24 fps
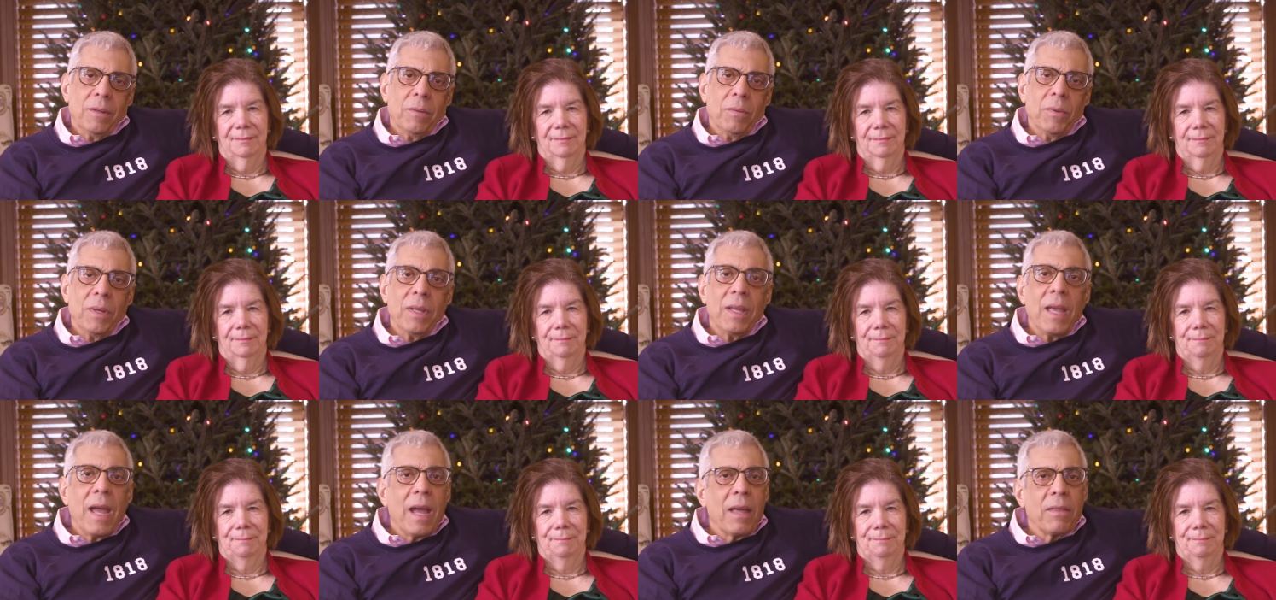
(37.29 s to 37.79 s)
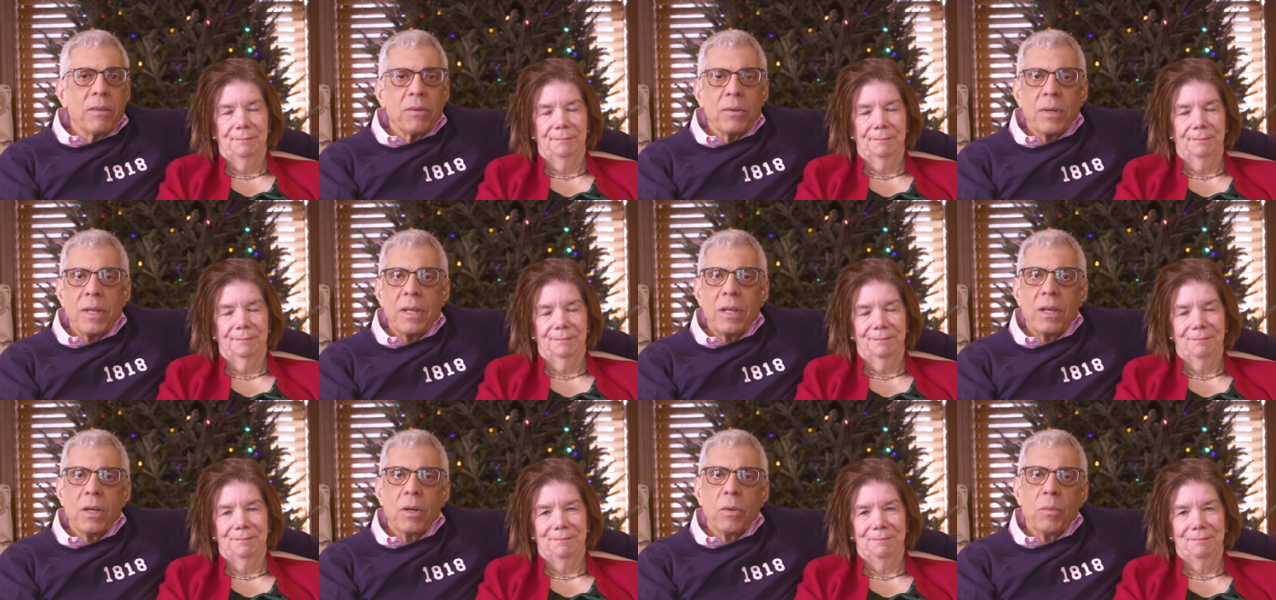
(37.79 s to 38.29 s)
Speaker 1: We gather
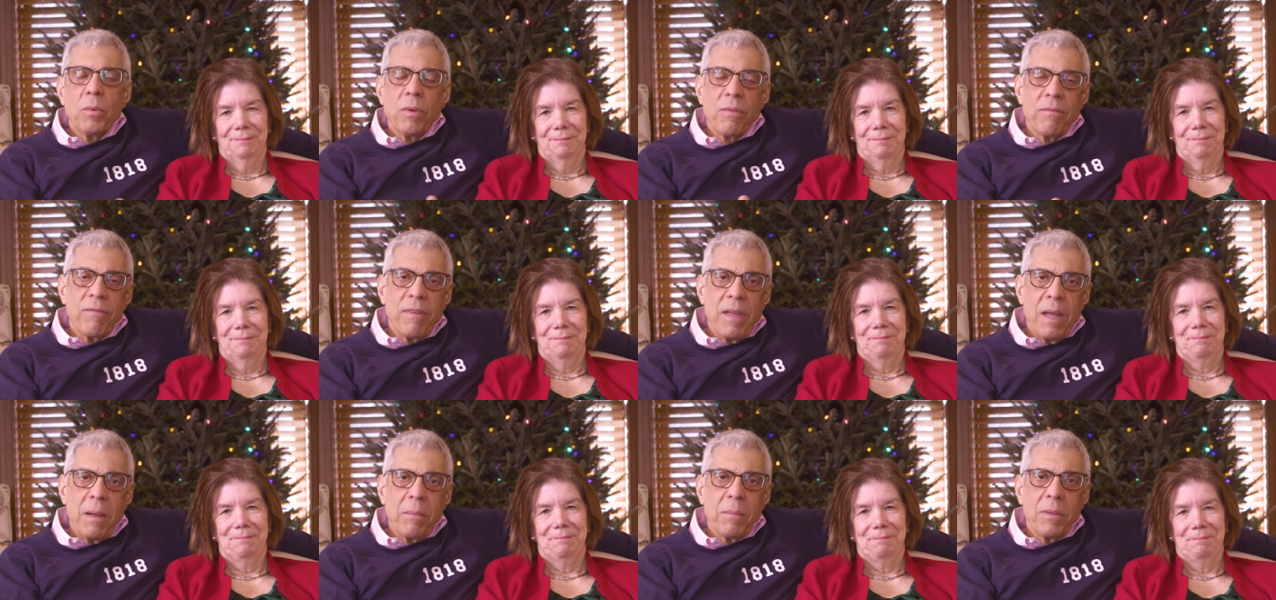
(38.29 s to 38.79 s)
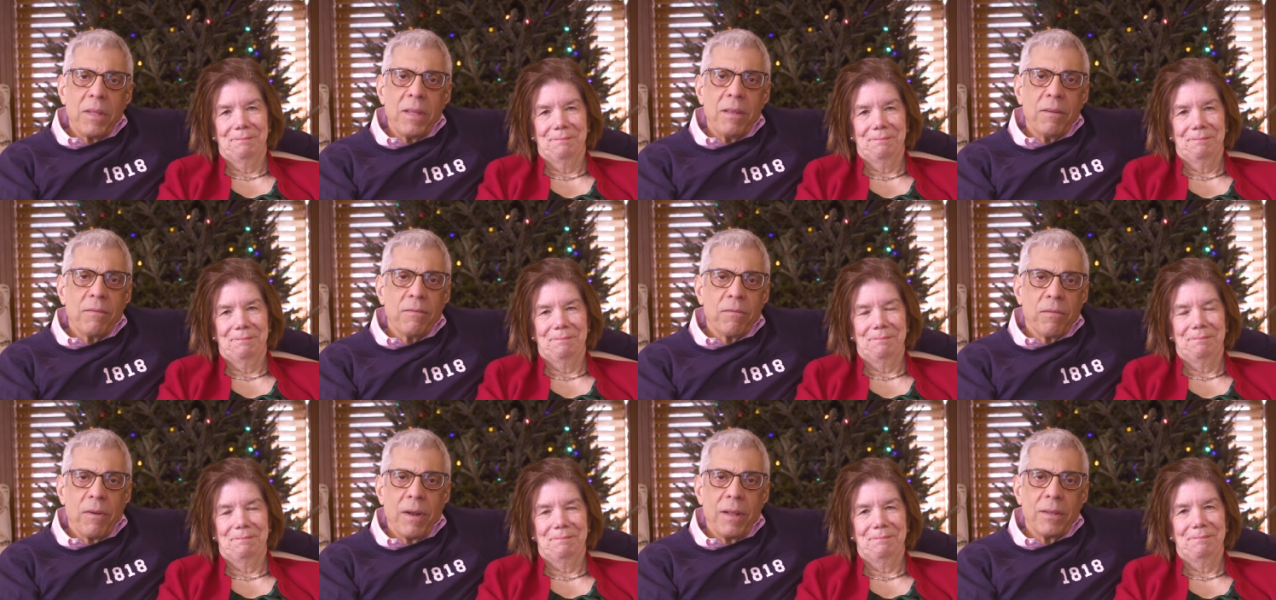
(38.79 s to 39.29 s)
here with family
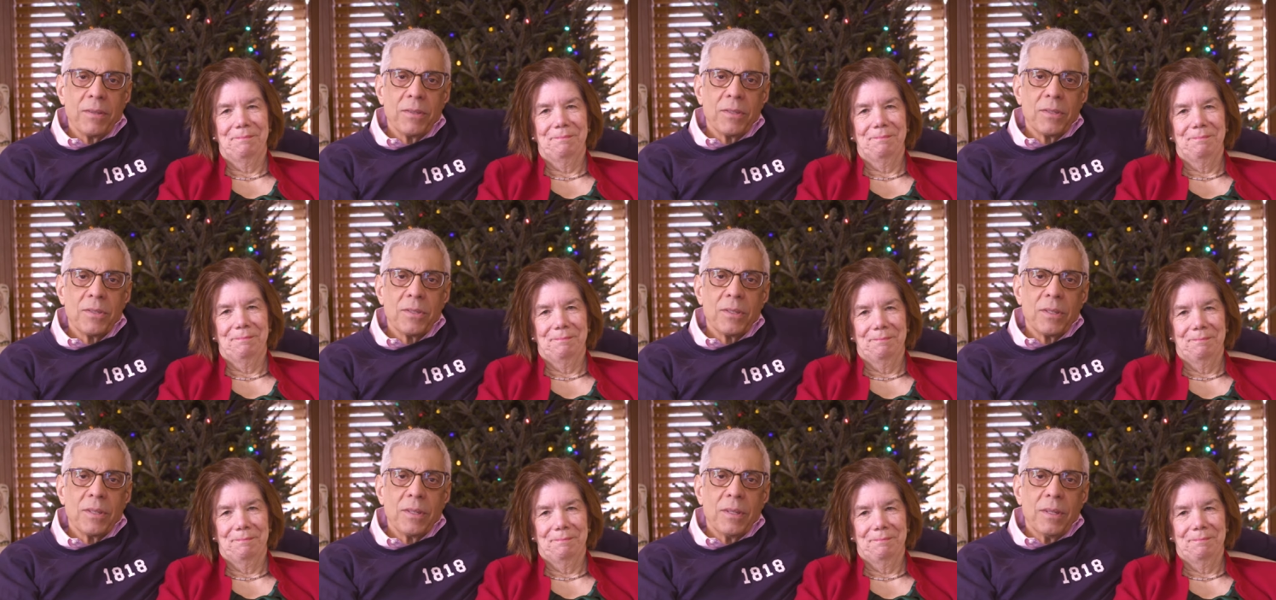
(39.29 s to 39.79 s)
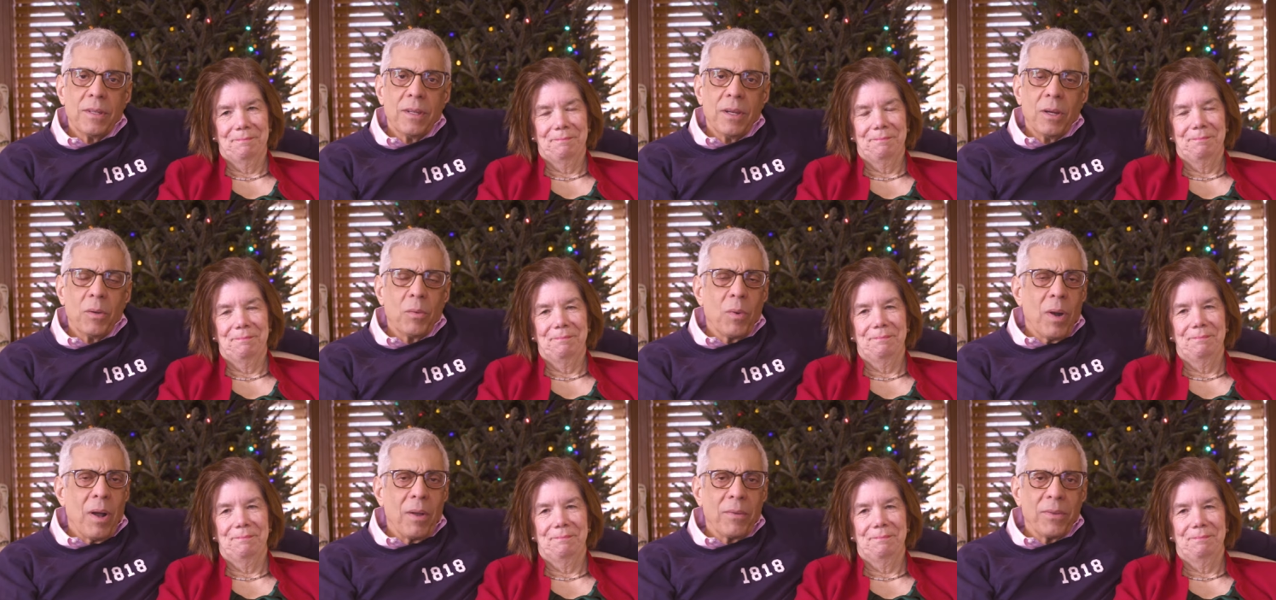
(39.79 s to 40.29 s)
and friends
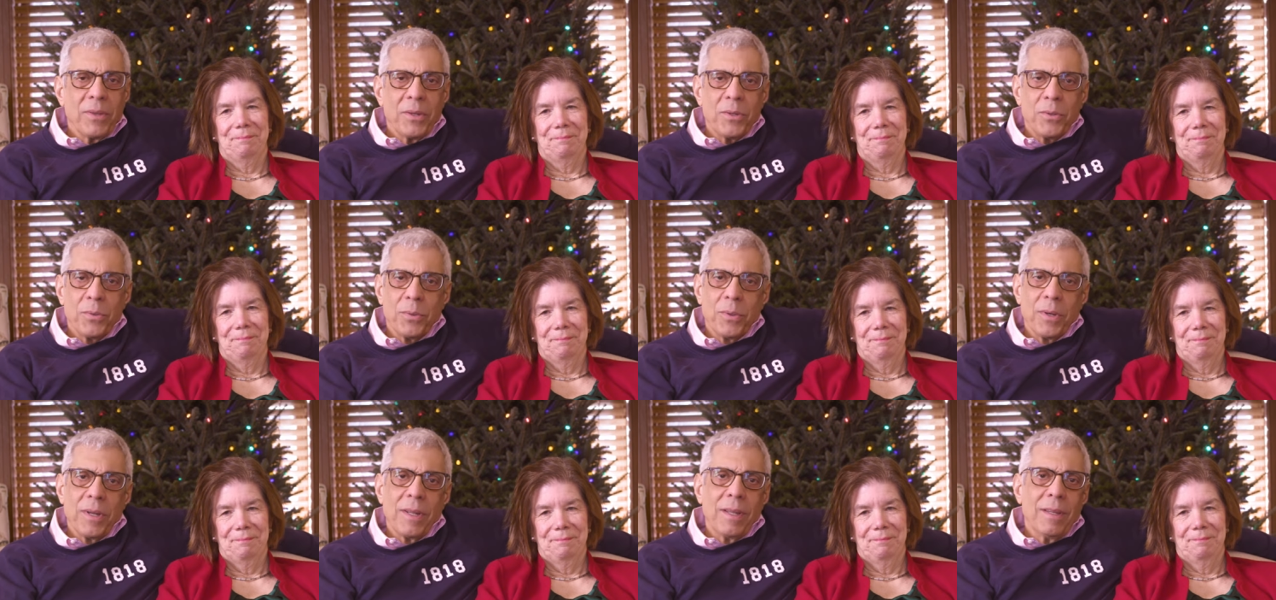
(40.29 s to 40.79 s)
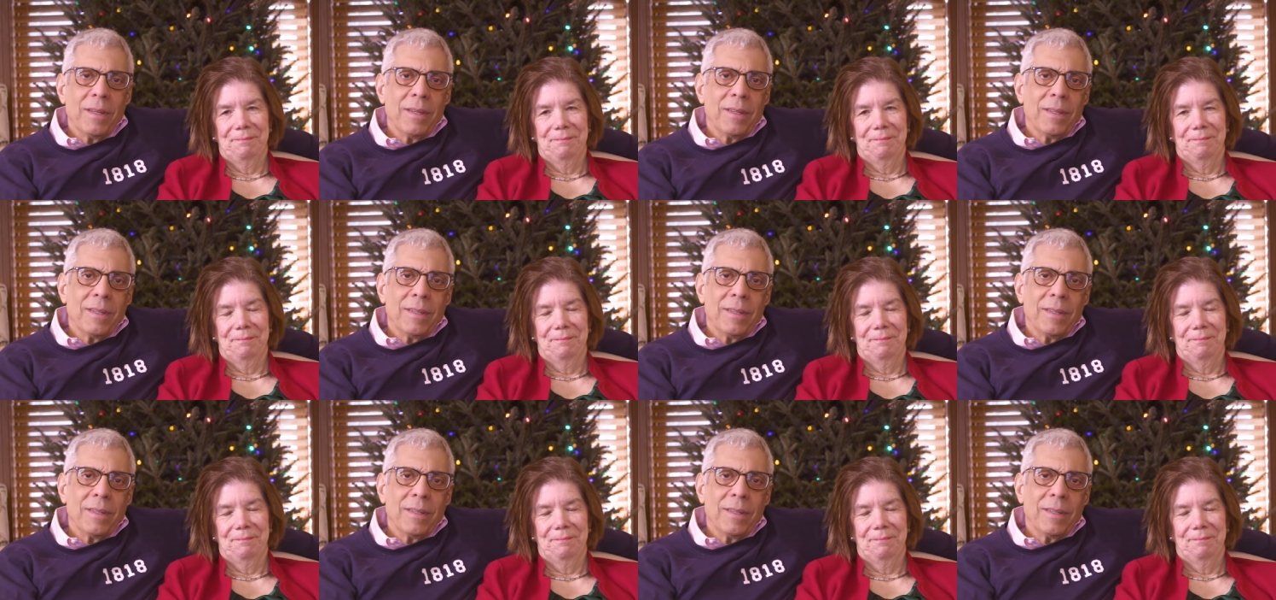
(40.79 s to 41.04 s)
around the tree.